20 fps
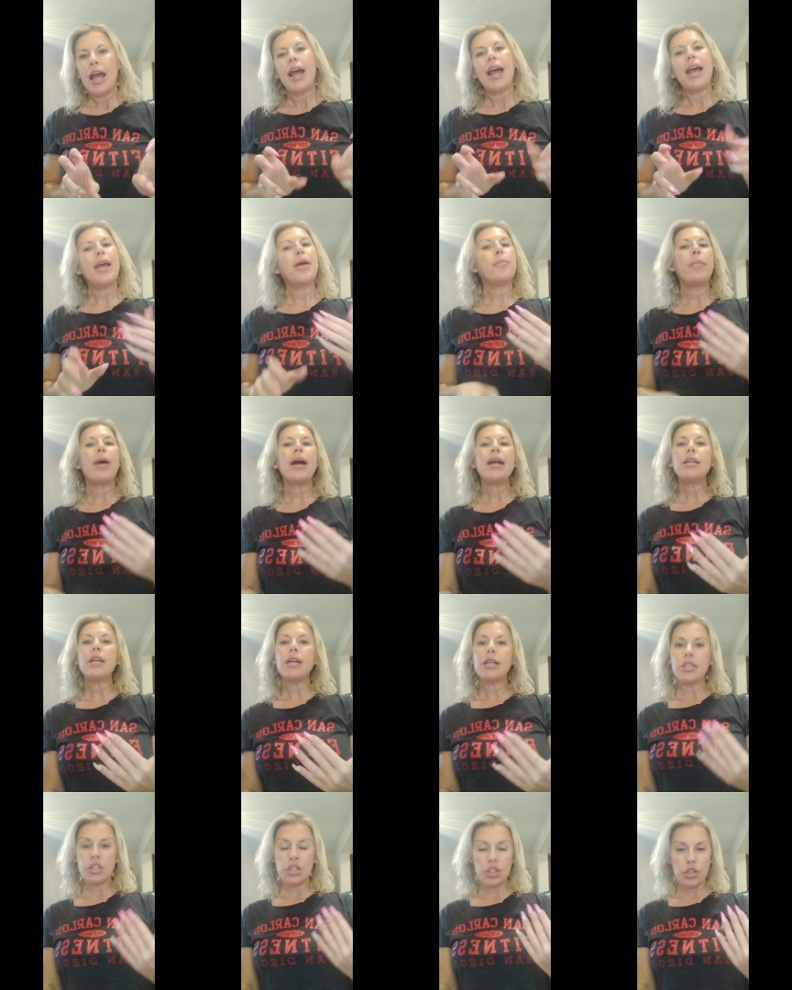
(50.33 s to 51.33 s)
It might
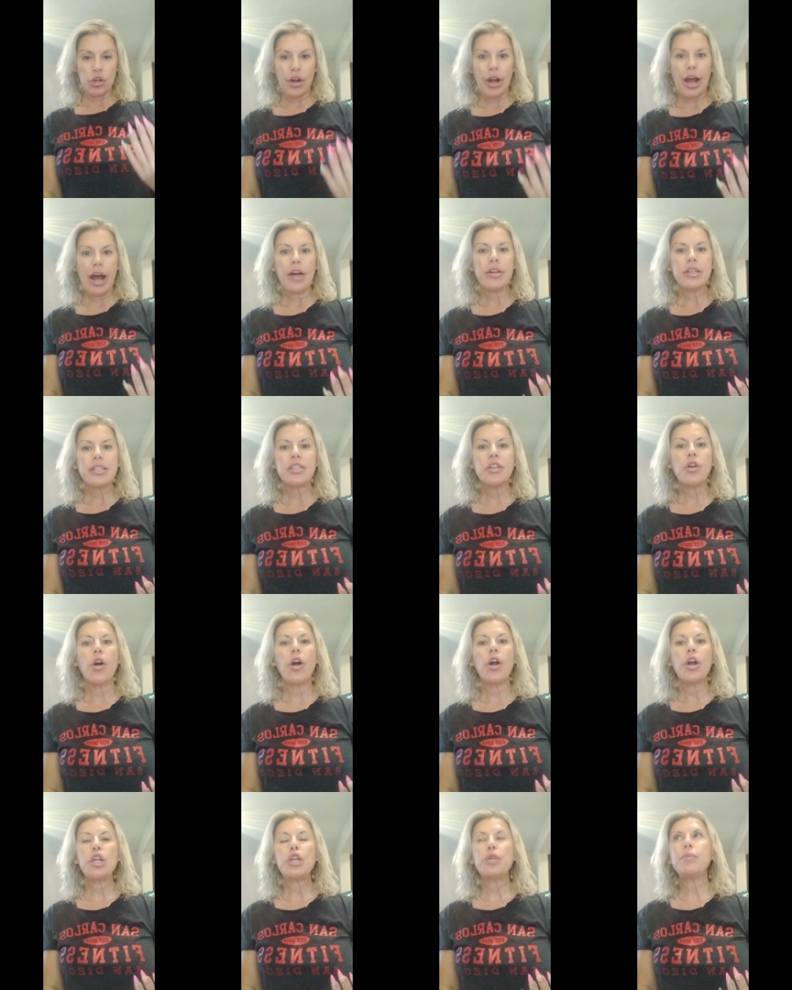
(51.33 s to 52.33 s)
not start out as an
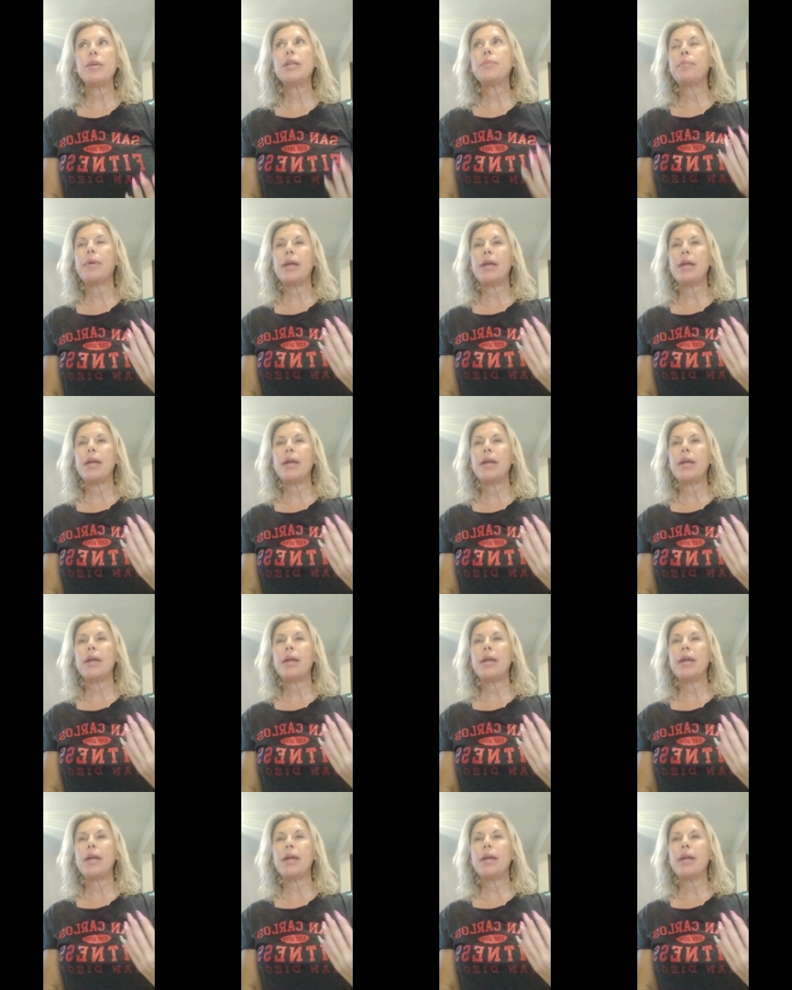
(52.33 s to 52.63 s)
argument,